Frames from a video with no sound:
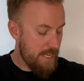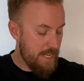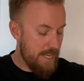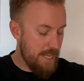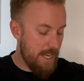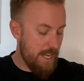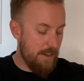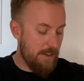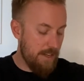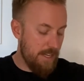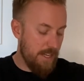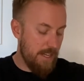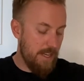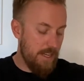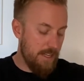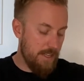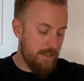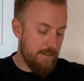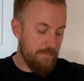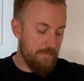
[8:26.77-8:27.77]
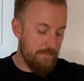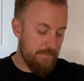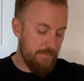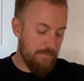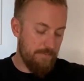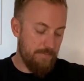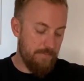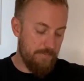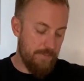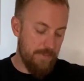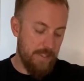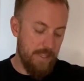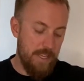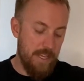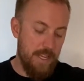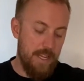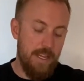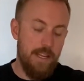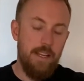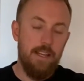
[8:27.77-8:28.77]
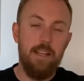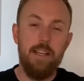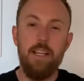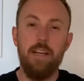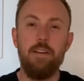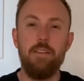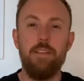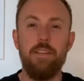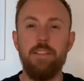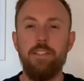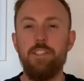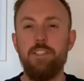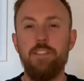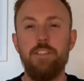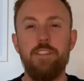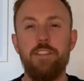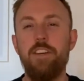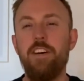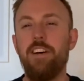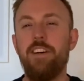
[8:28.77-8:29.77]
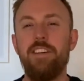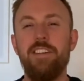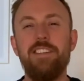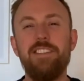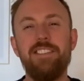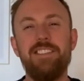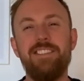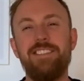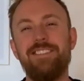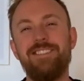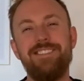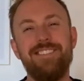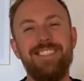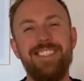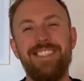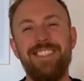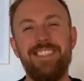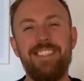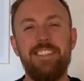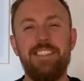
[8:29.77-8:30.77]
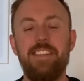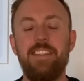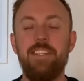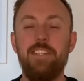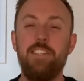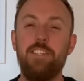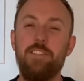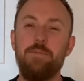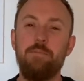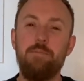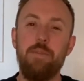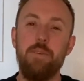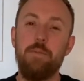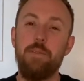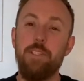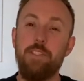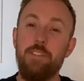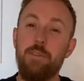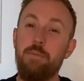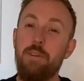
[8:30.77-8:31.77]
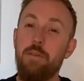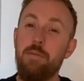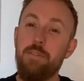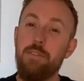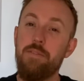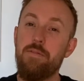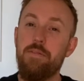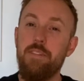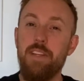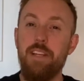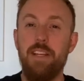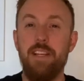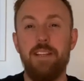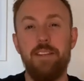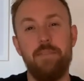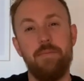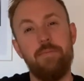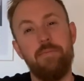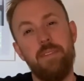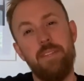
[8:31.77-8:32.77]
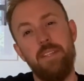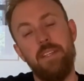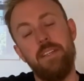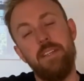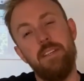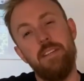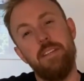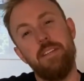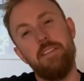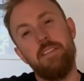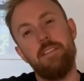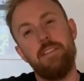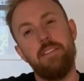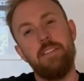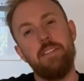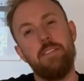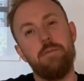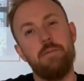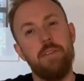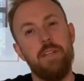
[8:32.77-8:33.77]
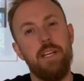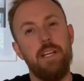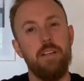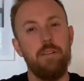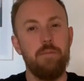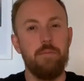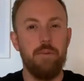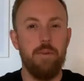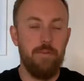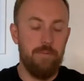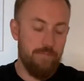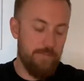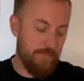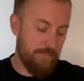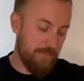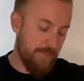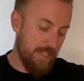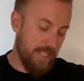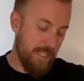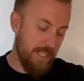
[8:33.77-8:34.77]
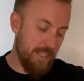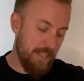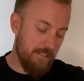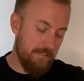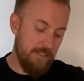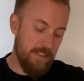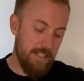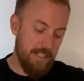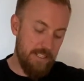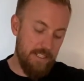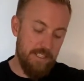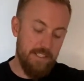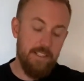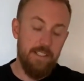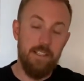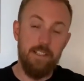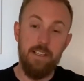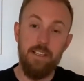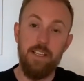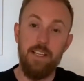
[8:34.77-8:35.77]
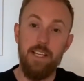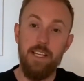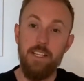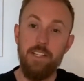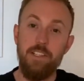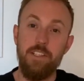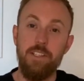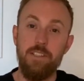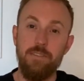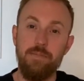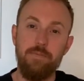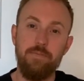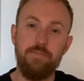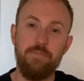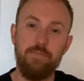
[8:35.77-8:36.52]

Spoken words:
our arm. Now this shouldn't hurt, but we should be able to feel it. So this will help increase the circulation.